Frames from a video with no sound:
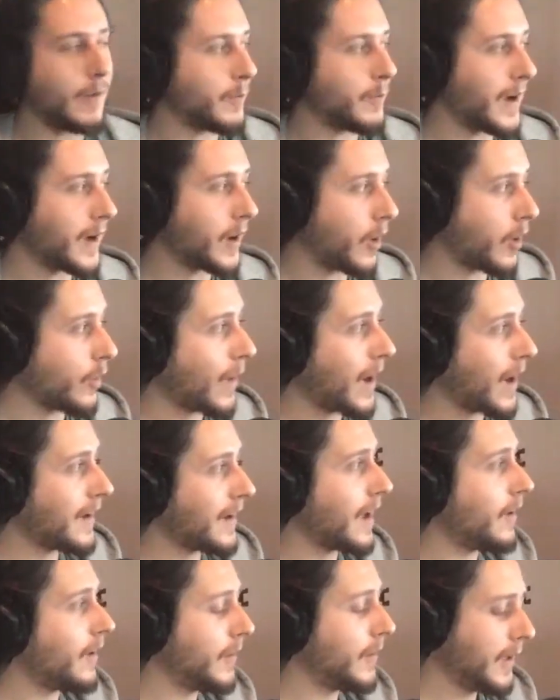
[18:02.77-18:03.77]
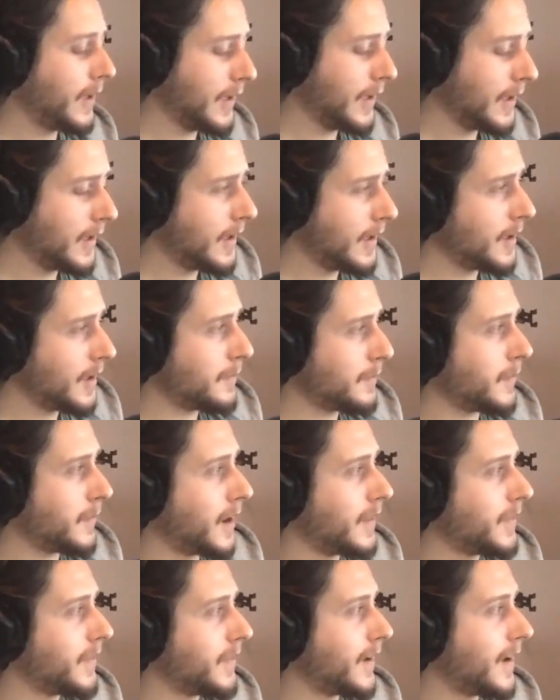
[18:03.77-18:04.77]
with my car right now.
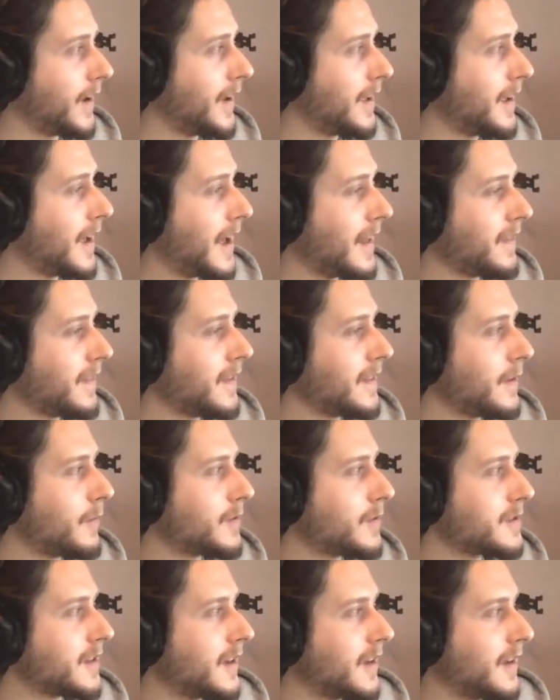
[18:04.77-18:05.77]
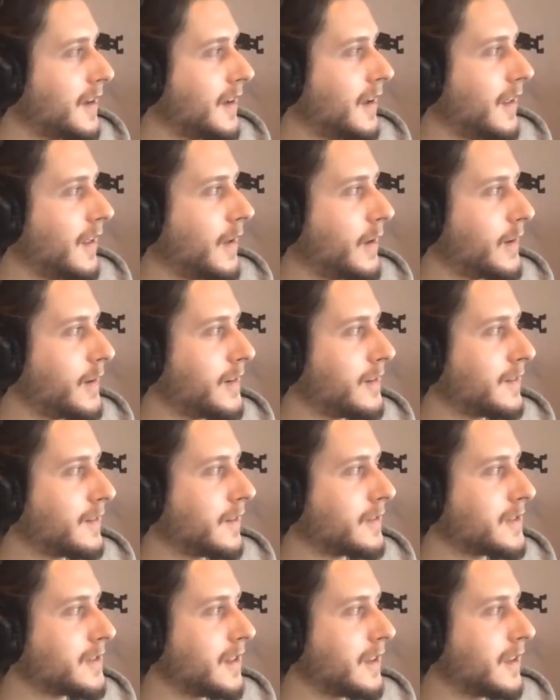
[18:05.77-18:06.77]
But yeah, I think that was an
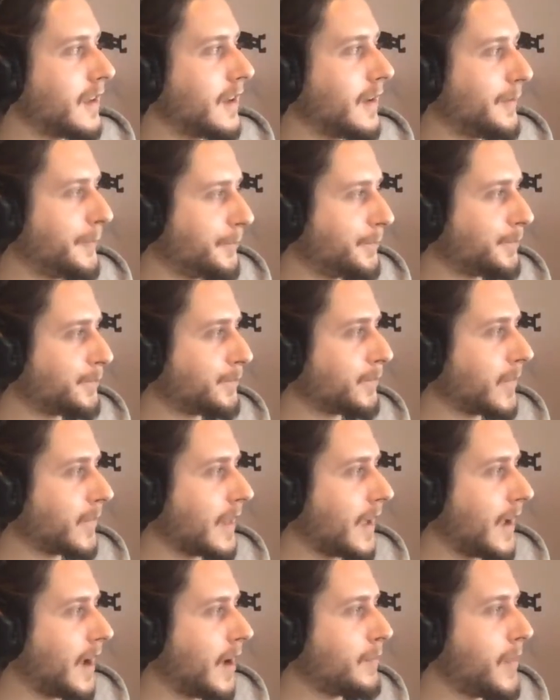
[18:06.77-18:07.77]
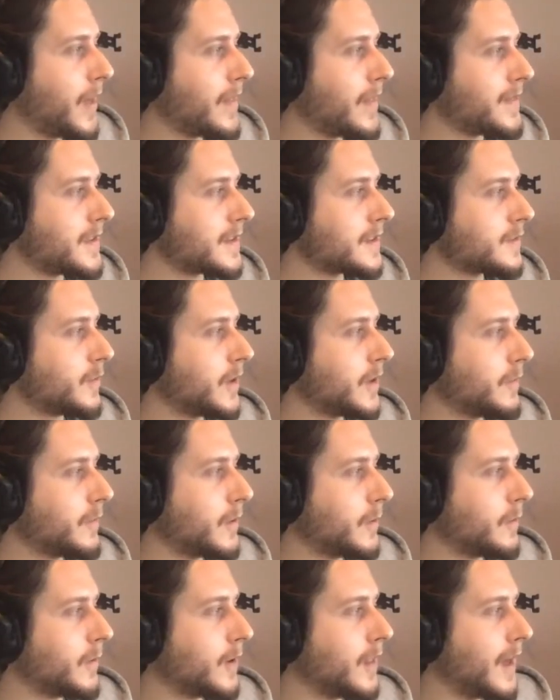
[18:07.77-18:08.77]
interesting update this week
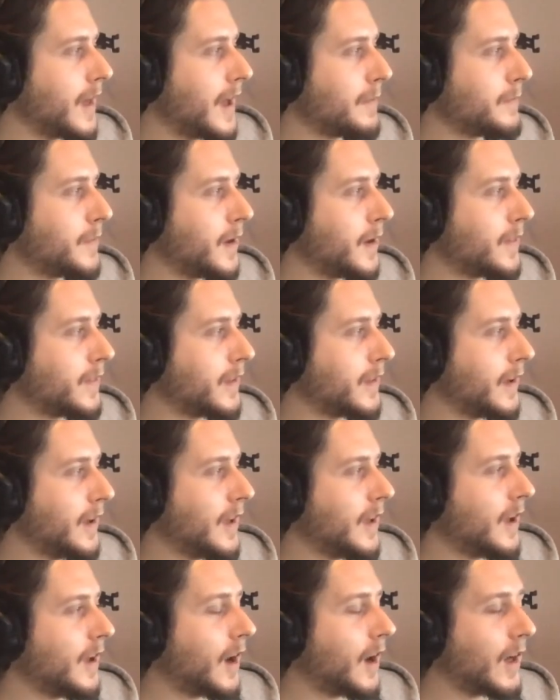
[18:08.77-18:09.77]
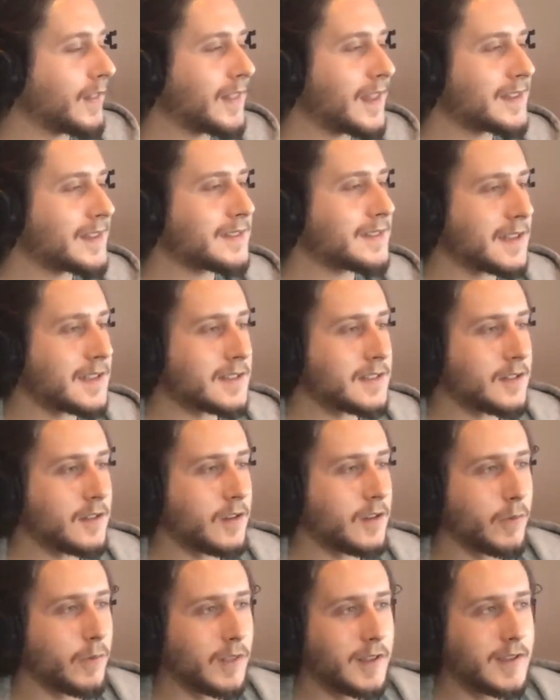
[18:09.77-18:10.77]
with that. But unless
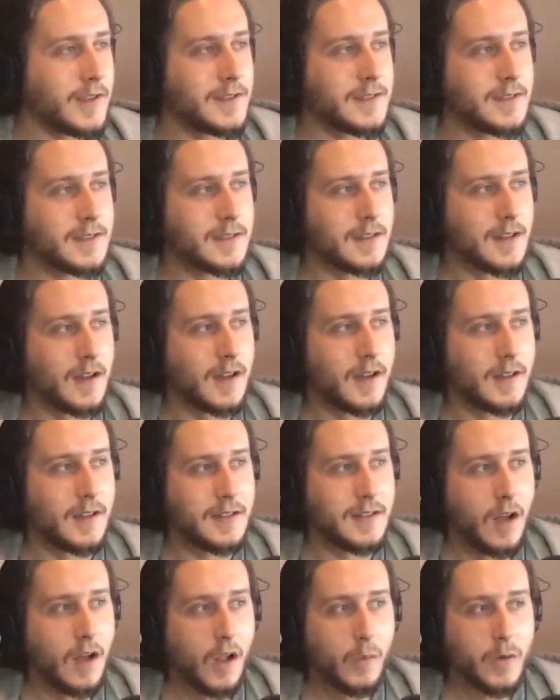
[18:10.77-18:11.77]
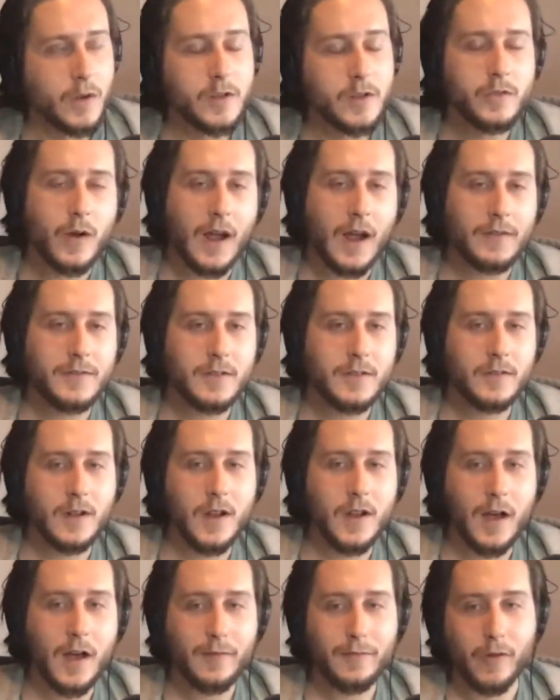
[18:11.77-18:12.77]
Tesla release the all-wheel drive soon
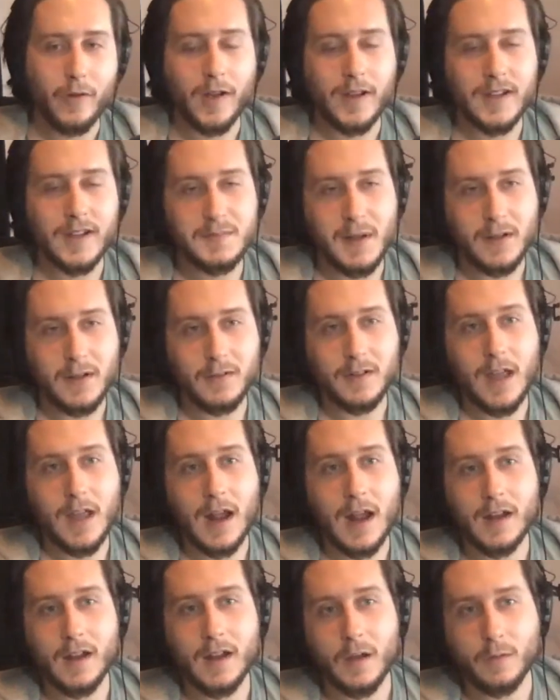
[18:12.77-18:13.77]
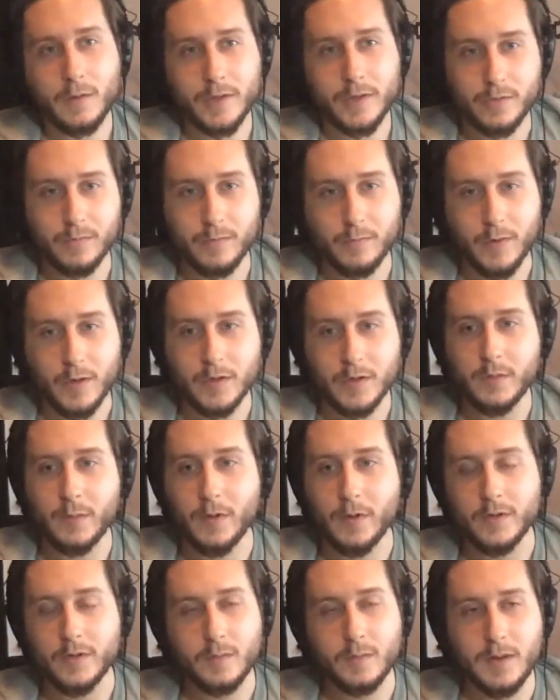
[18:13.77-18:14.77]
enough, or expand to Canada, which was
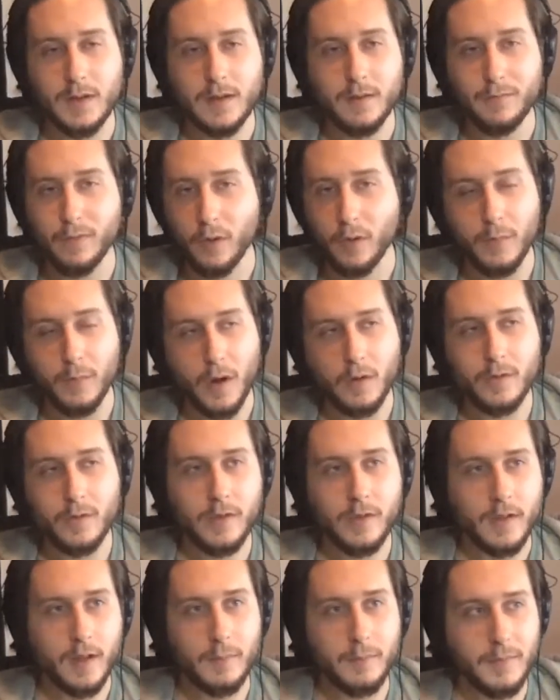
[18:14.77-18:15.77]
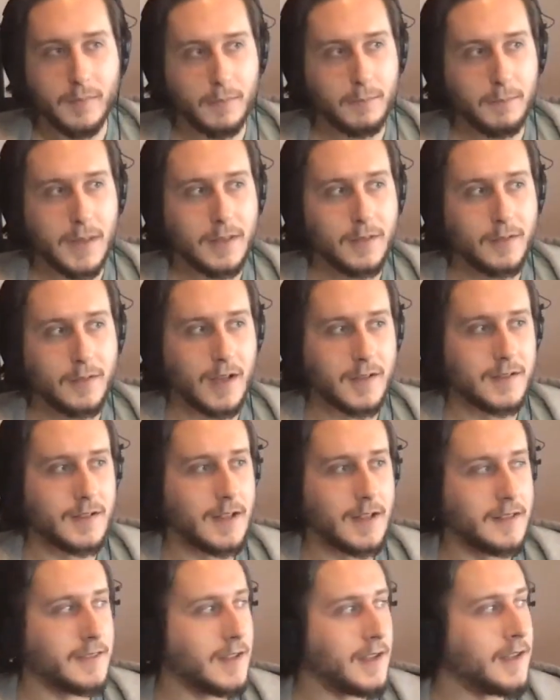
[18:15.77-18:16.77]
supposed to be for both mid
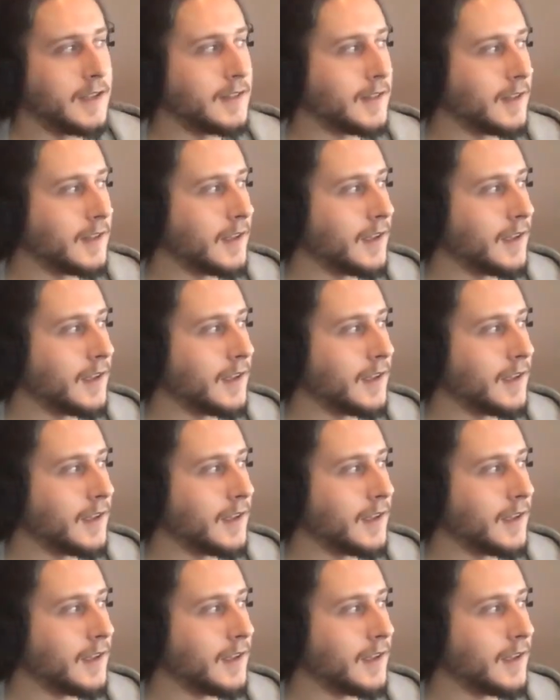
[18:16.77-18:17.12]
2018,